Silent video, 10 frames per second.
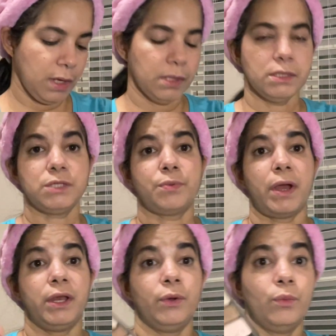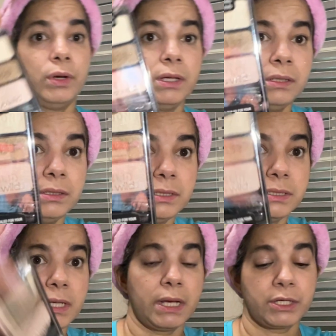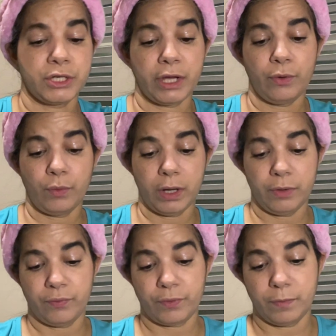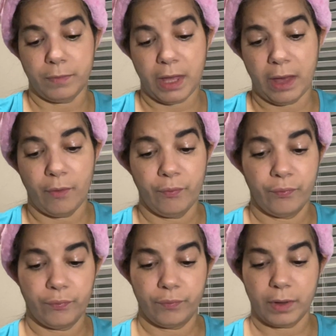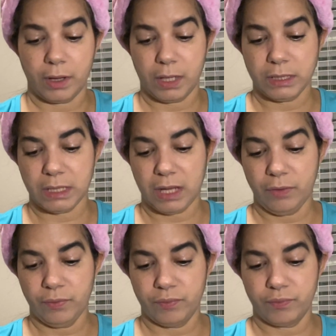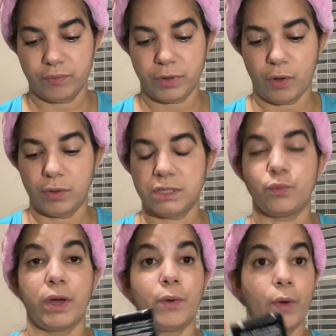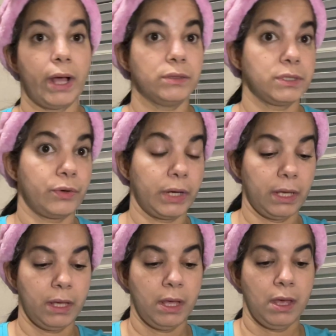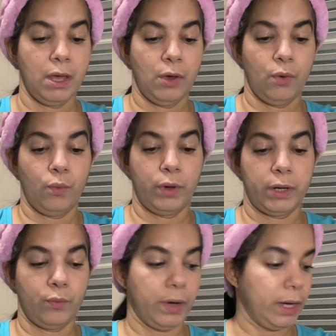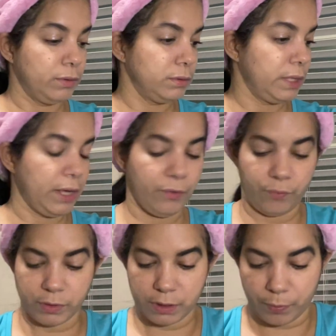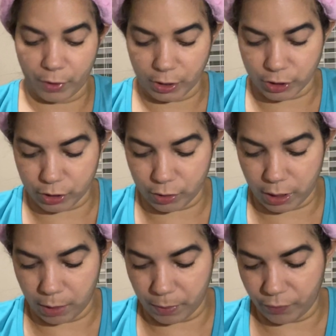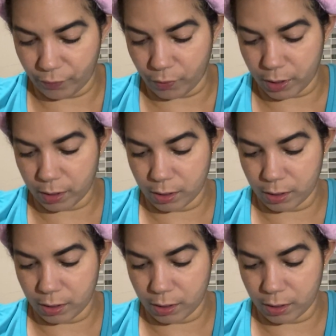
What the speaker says: This is brand new one. This is the eggshell one from e.l.f. Is it e.l.f? No, it's Wet n Wild, sorry. Wet n Wild. e.l.f. was the brush. Okay, before.